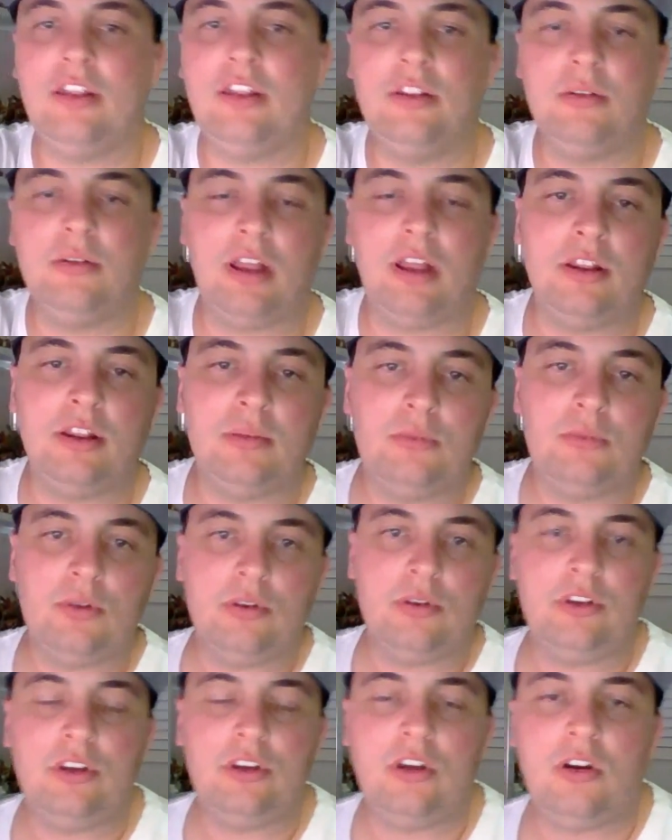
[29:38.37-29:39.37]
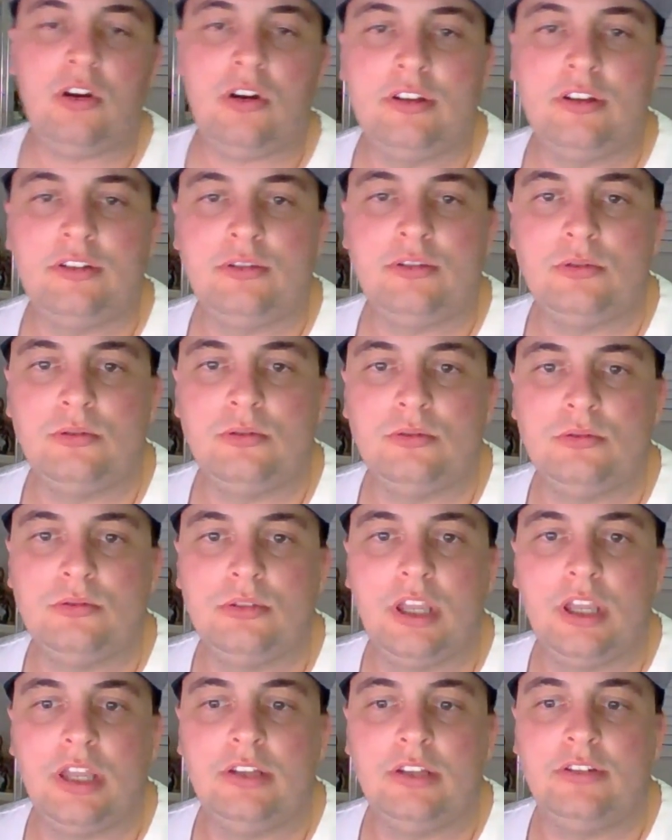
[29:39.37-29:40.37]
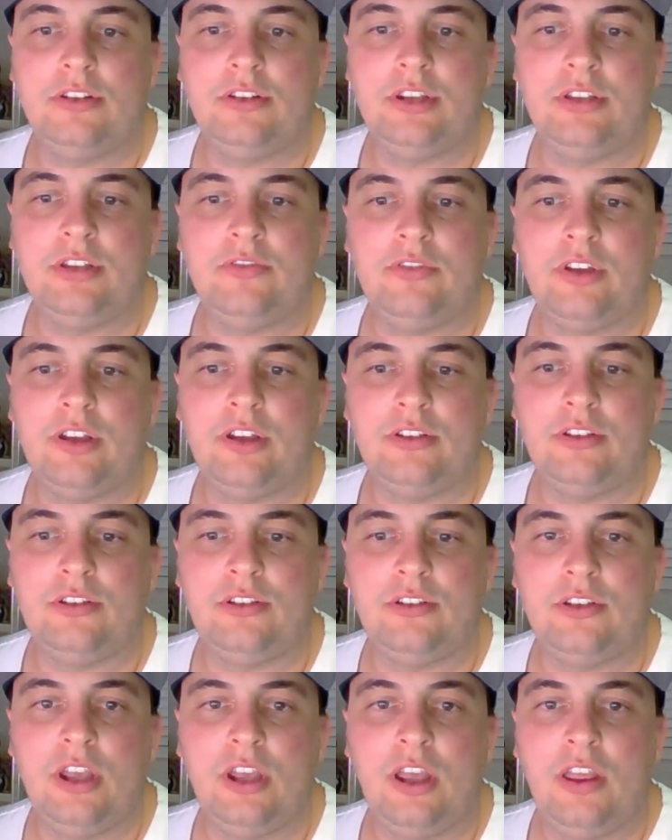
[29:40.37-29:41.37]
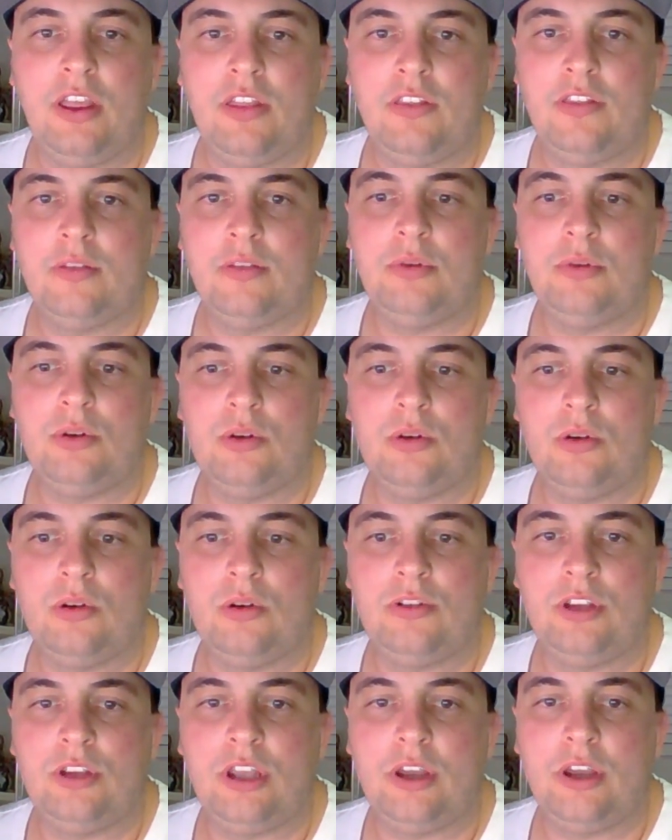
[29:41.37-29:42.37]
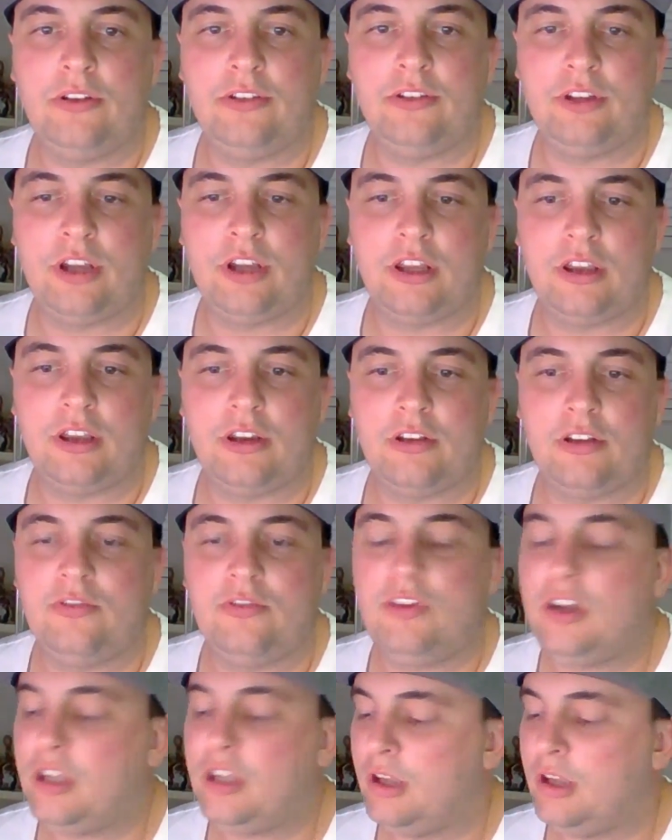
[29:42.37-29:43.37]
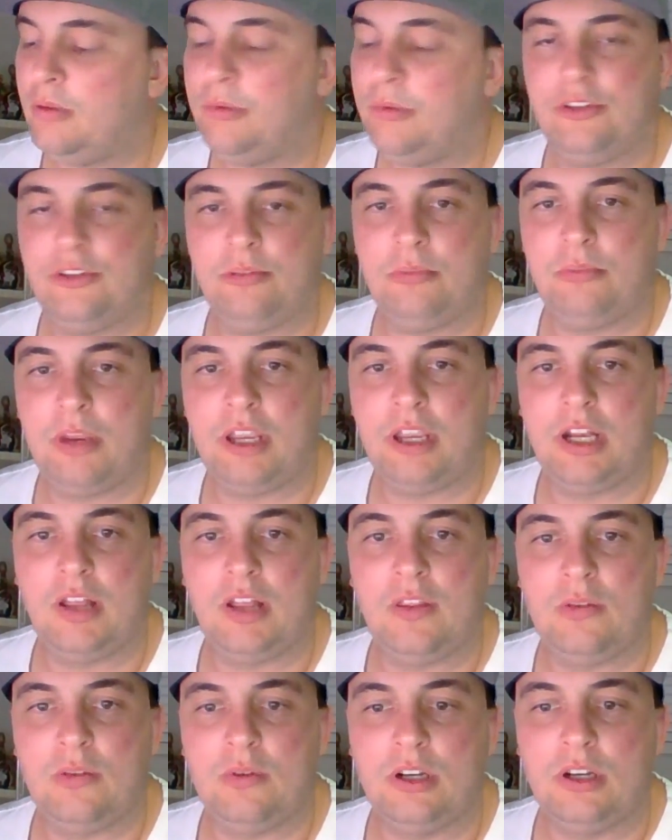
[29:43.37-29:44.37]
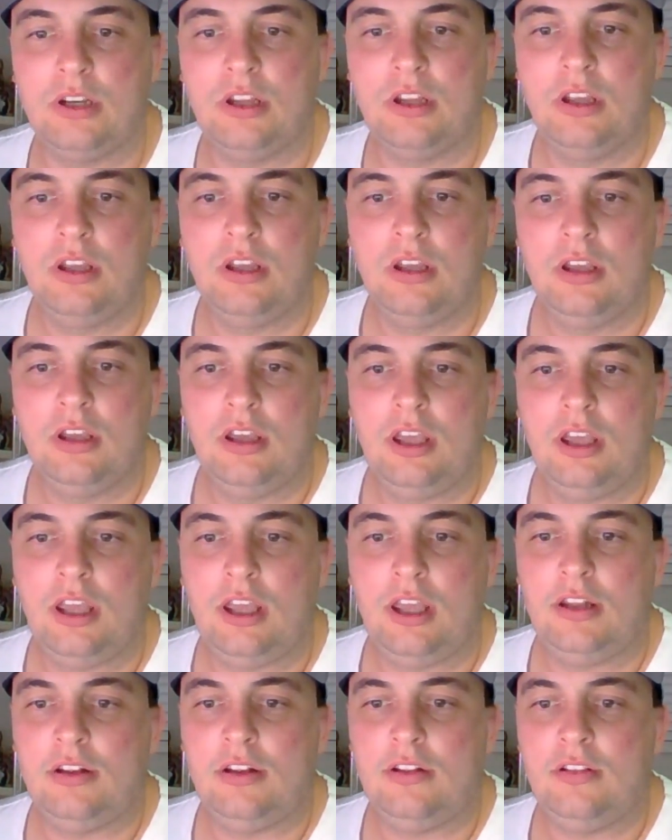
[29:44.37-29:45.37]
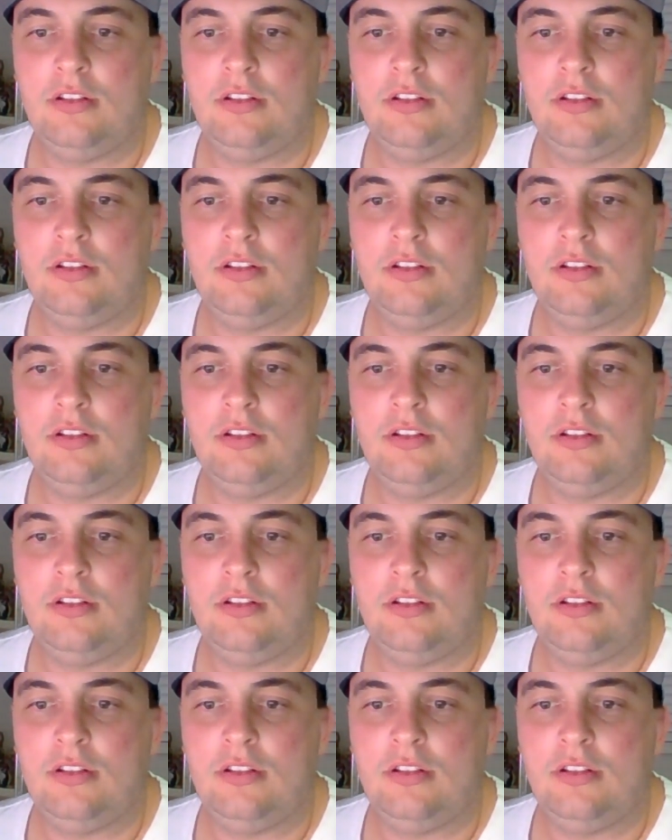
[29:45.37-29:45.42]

the more you guys all get to the events, the more TOs are going to go, fuck yeah, we should make another one. And that's